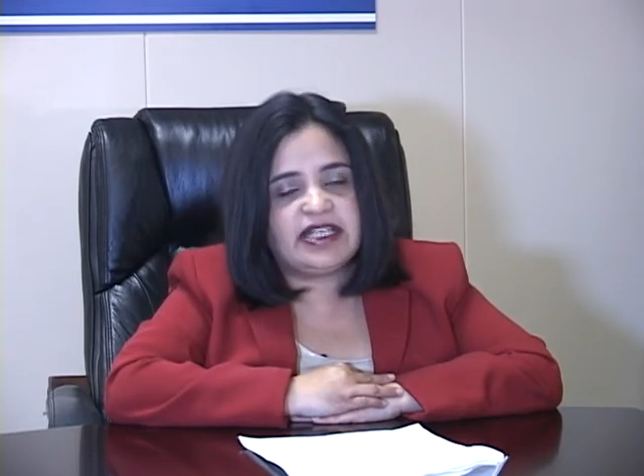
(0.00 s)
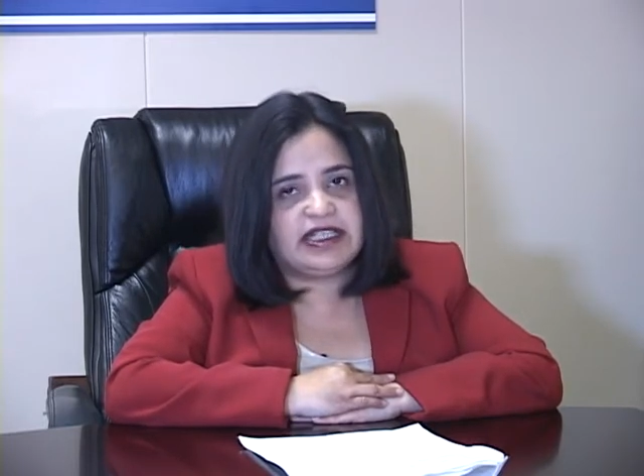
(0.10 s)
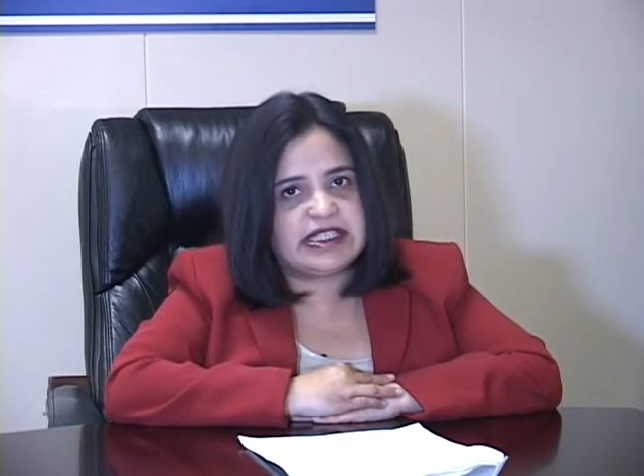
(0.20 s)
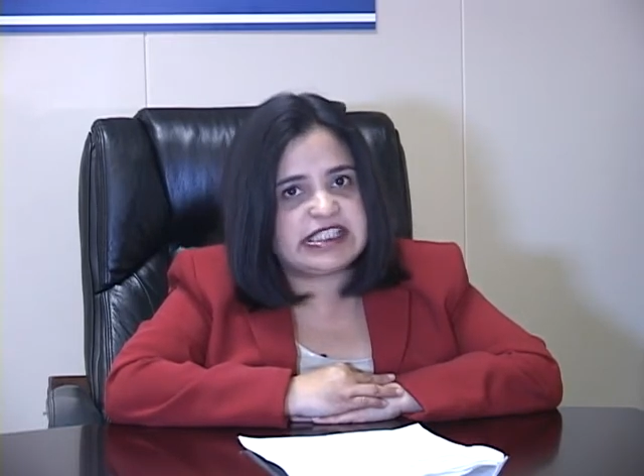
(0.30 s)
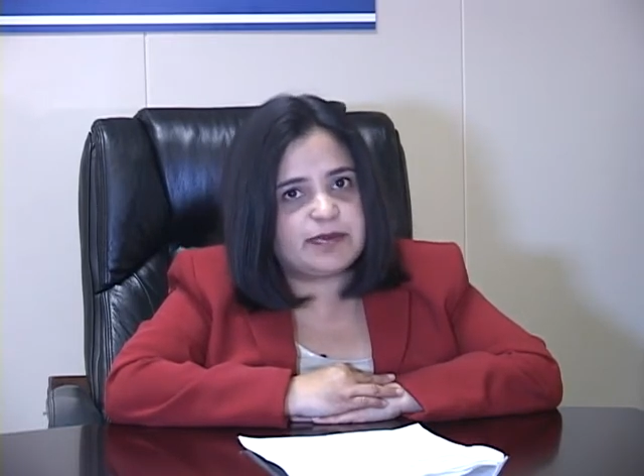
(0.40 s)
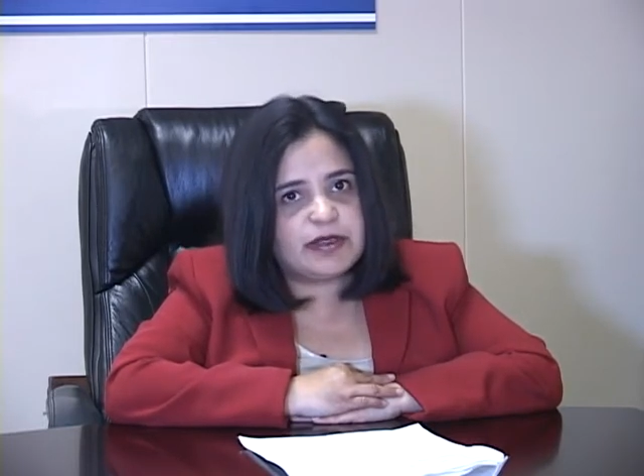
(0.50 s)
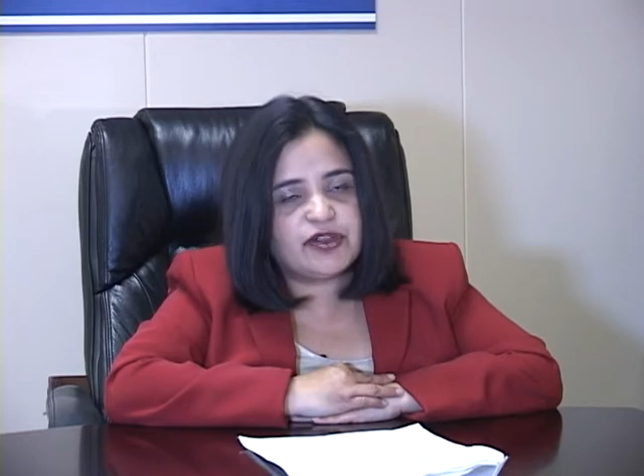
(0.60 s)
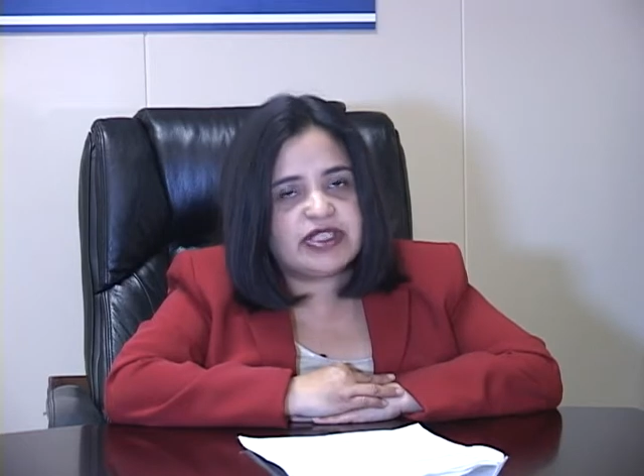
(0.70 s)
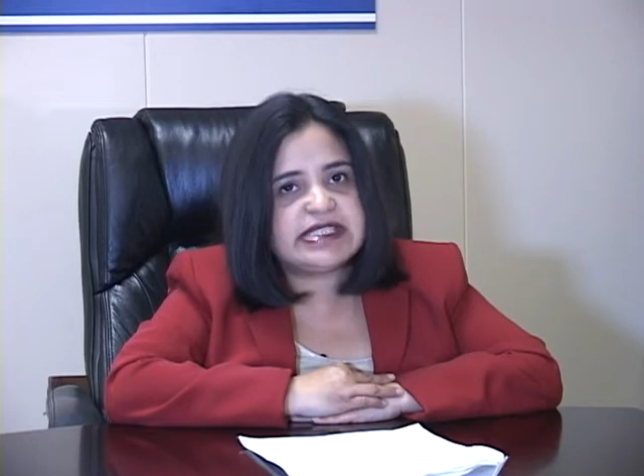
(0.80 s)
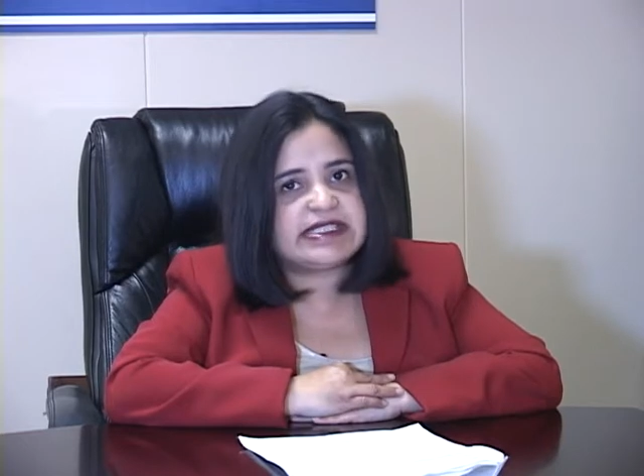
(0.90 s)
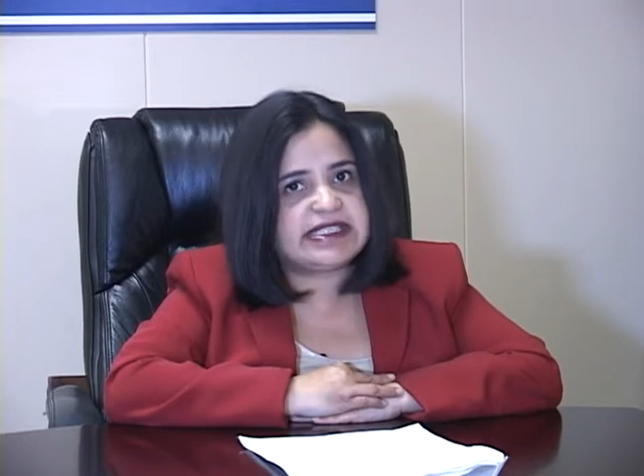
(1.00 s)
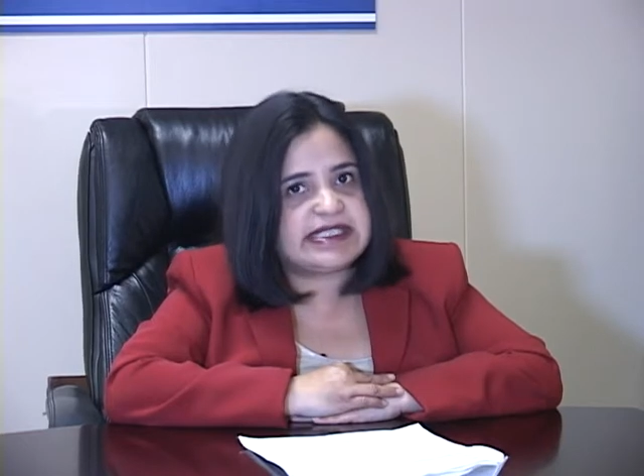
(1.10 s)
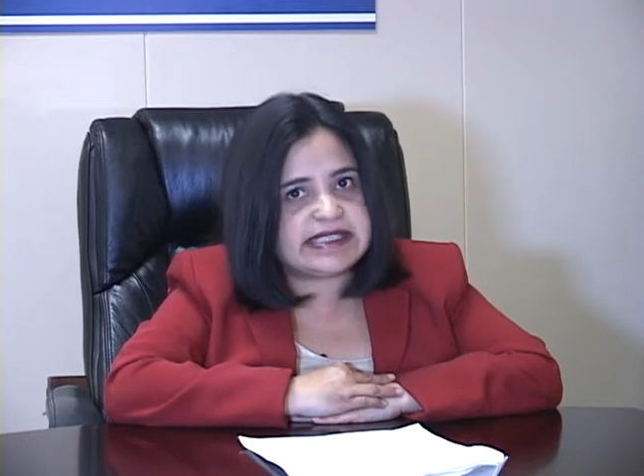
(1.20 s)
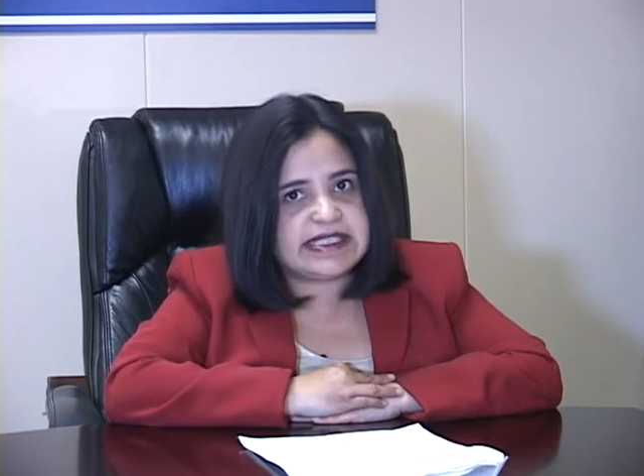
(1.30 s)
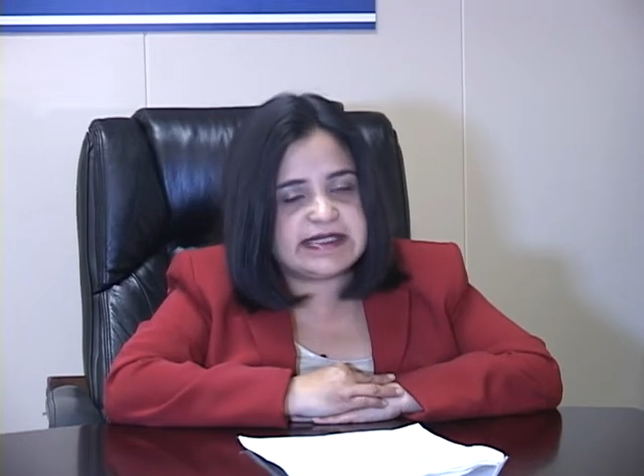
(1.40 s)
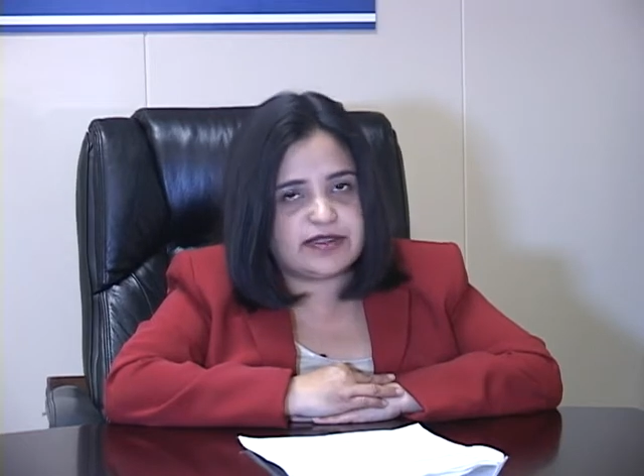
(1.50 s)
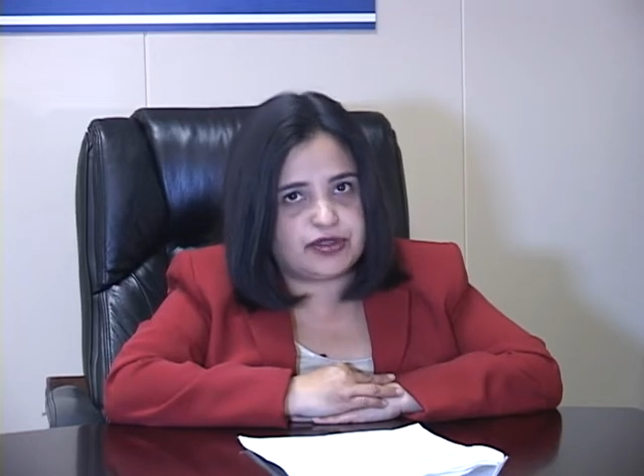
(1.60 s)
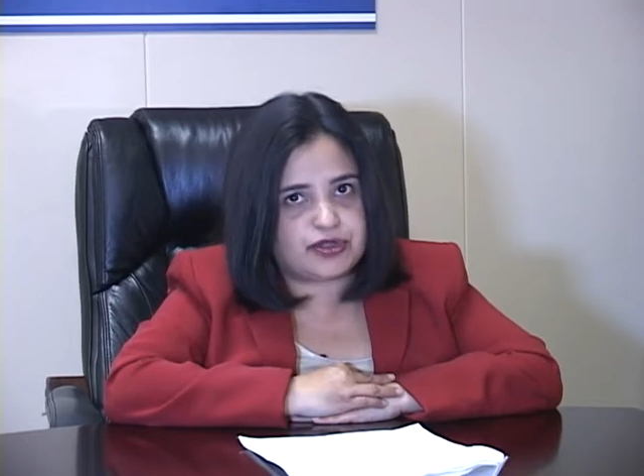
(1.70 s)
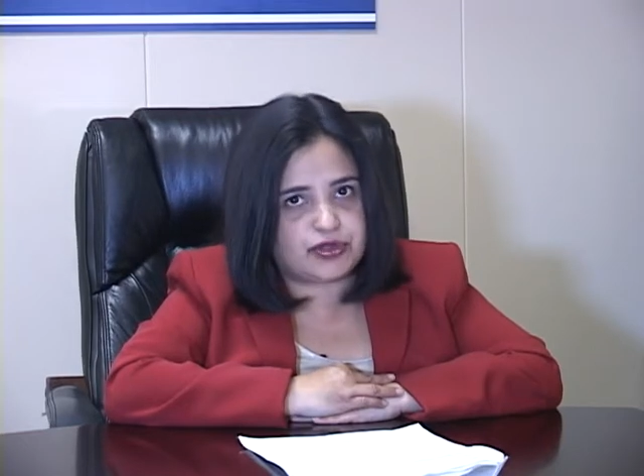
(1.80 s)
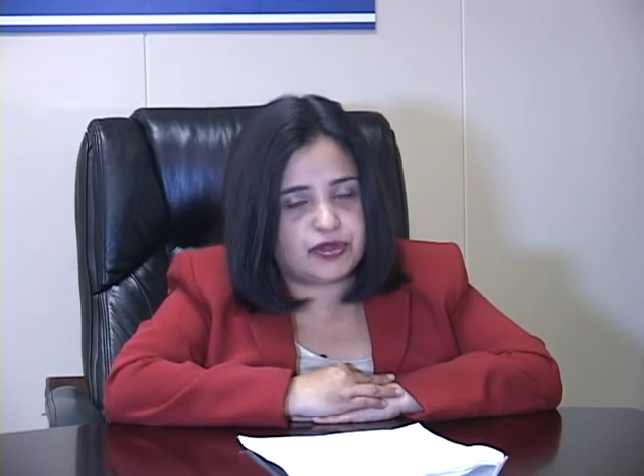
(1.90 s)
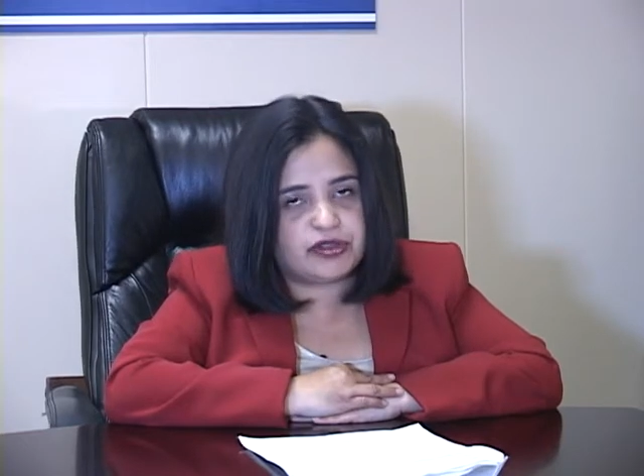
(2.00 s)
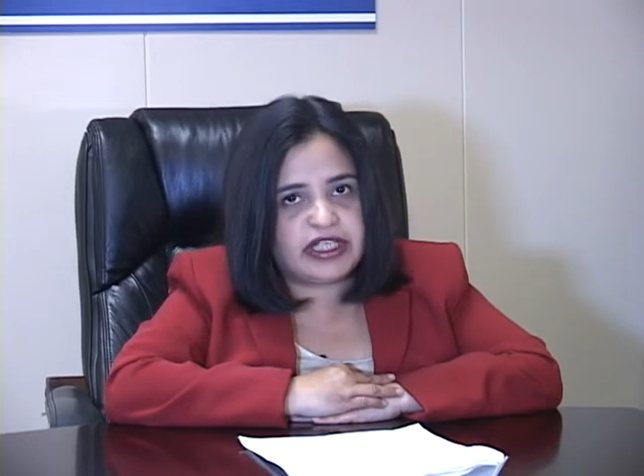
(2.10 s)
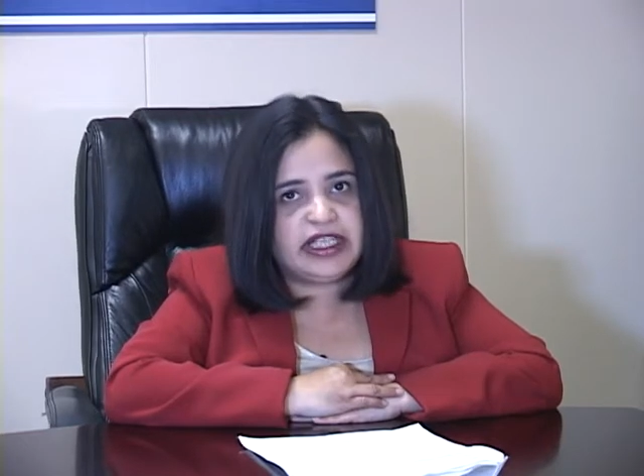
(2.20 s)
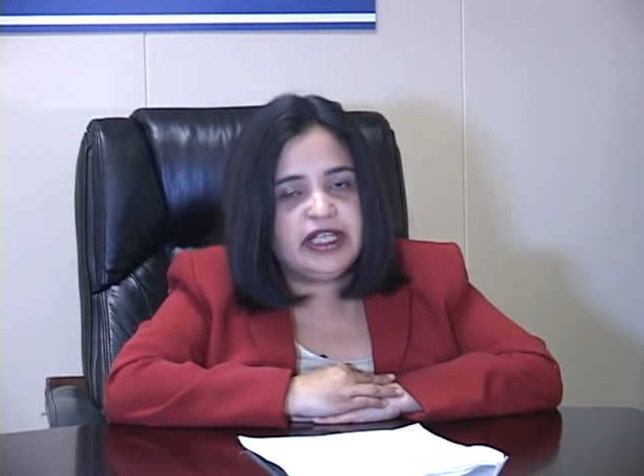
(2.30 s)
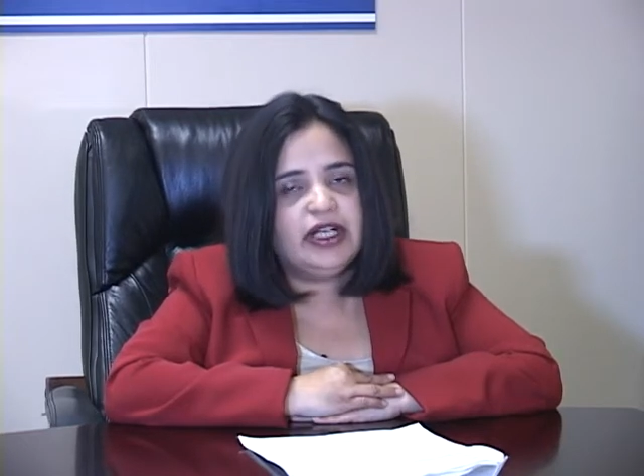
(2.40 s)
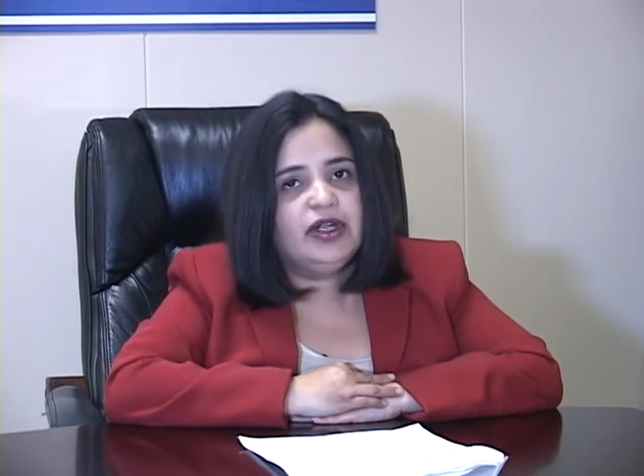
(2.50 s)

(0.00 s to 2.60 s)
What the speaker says: an experienced and seasoned attorney